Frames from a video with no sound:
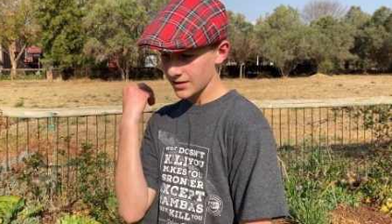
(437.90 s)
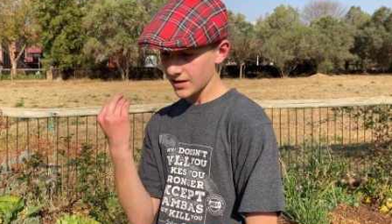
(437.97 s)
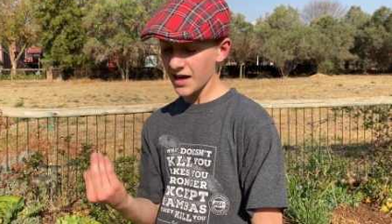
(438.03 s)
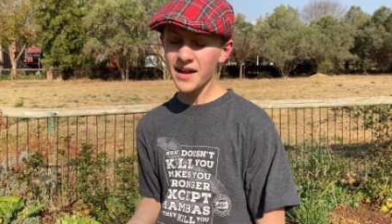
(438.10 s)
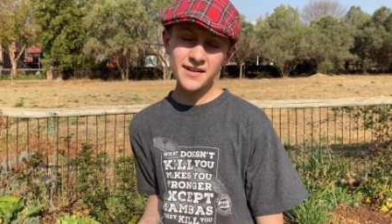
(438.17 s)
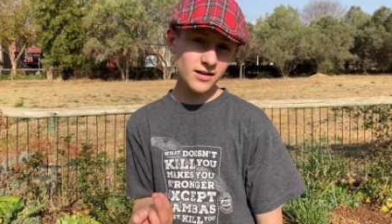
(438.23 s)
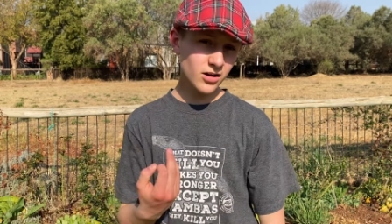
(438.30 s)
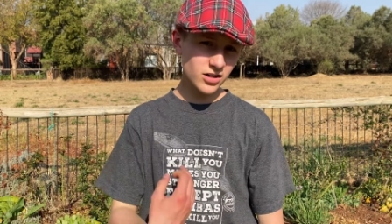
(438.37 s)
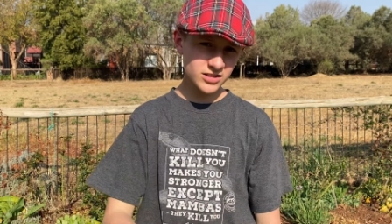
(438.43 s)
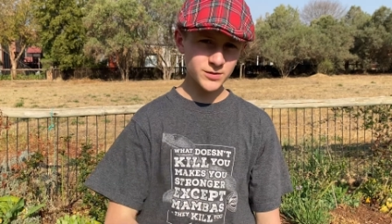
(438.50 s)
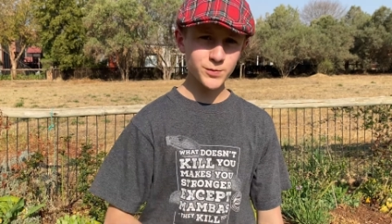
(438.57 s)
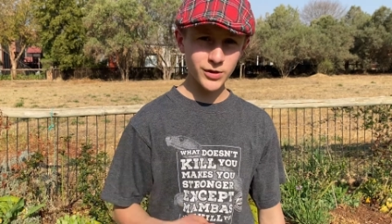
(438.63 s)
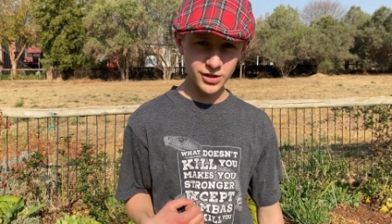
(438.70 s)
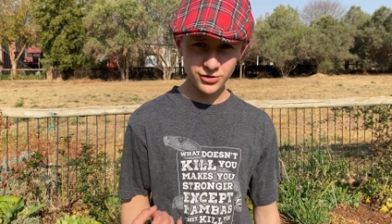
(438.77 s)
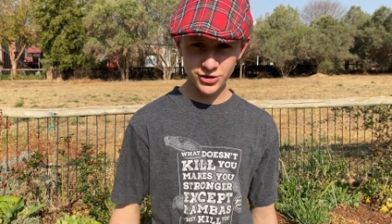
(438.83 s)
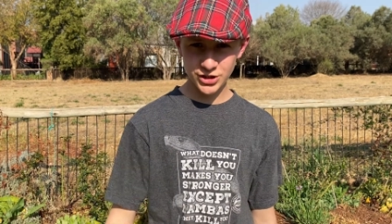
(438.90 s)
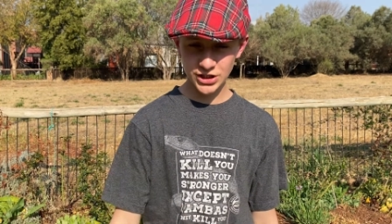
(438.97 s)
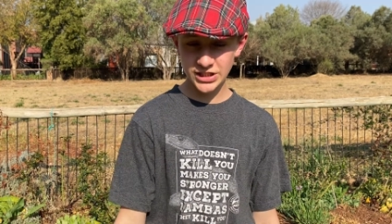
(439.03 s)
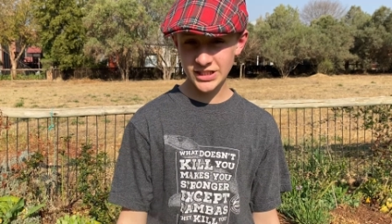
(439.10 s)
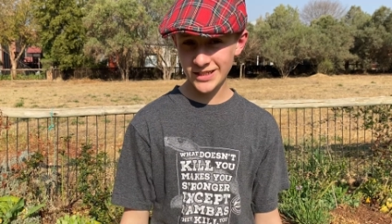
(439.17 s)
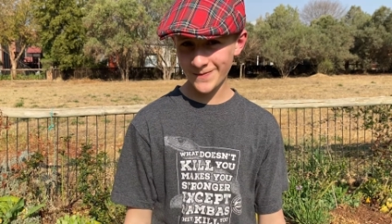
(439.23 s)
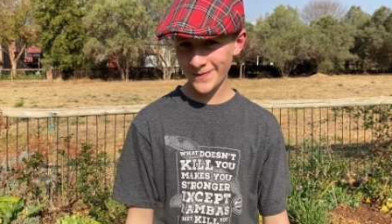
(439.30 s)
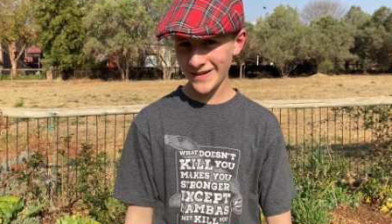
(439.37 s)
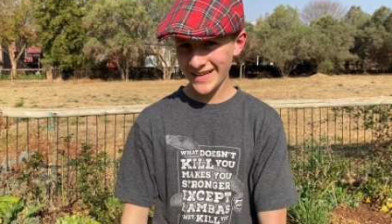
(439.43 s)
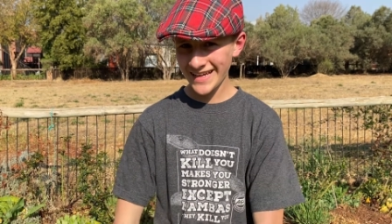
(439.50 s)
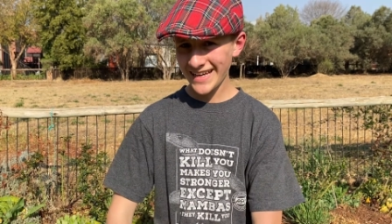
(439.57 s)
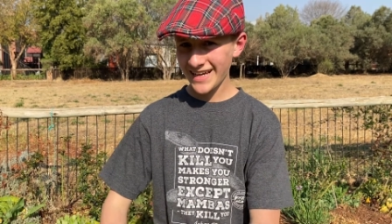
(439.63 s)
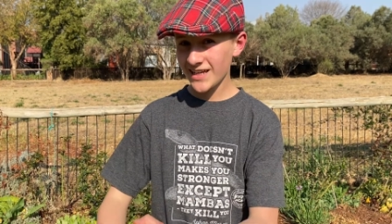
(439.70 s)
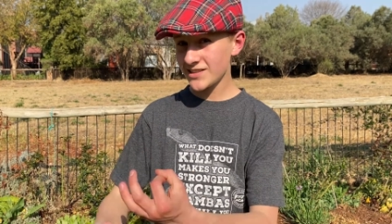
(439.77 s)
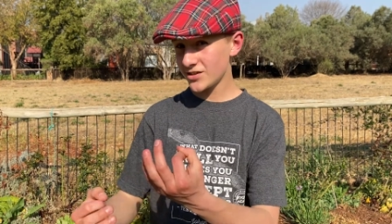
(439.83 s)
and last pollution tip
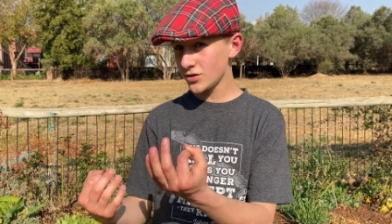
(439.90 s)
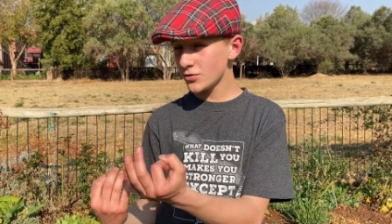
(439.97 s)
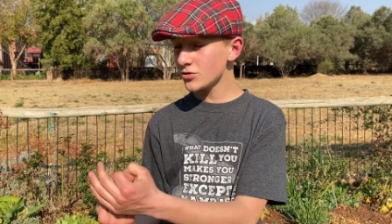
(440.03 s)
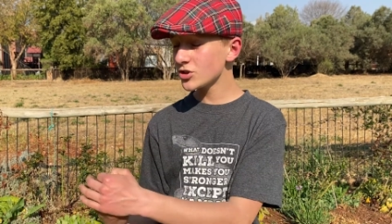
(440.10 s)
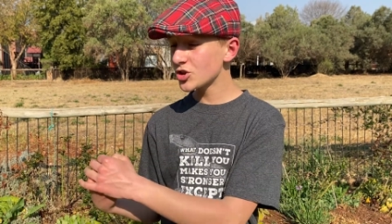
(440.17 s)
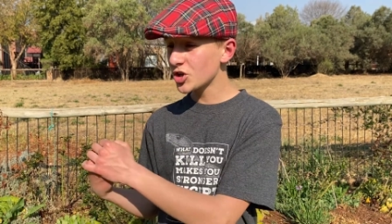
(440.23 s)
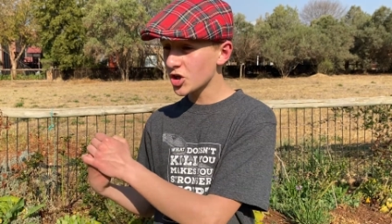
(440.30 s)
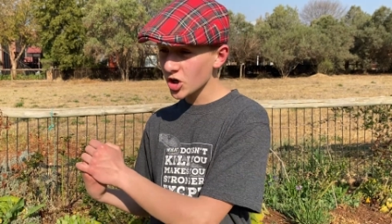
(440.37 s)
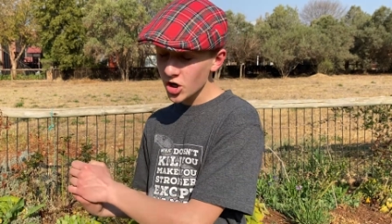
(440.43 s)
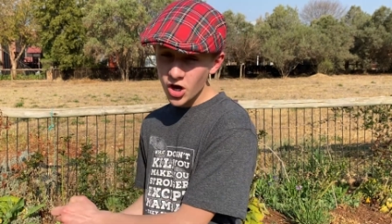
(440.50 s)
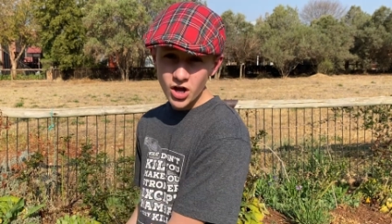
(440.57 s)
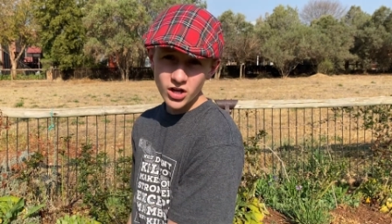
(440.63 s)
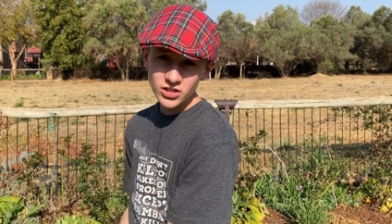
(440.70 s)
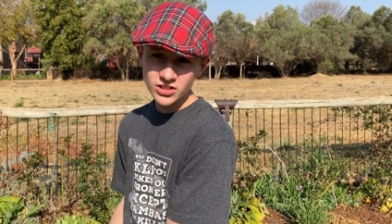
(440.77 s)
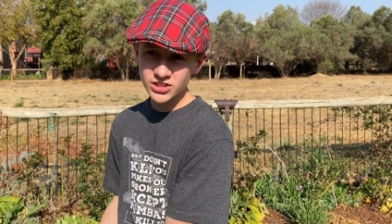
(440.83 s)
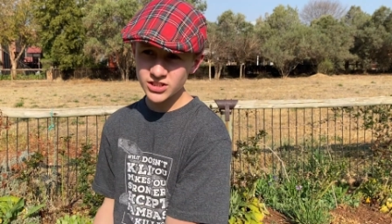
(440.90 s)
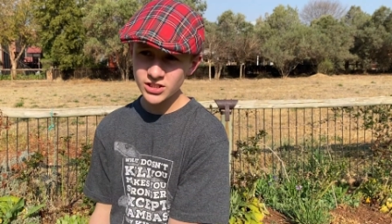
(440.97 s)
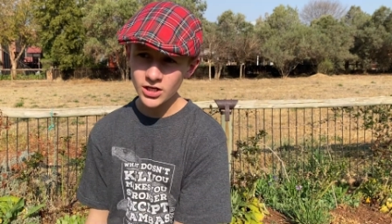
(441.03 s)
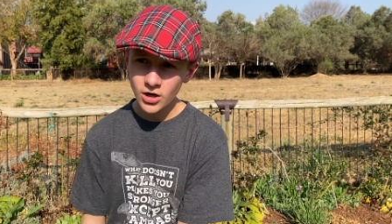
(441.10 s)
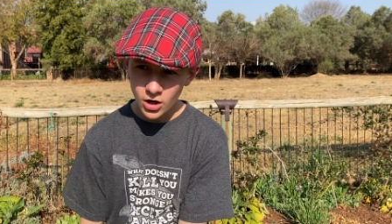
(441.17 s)
is use glass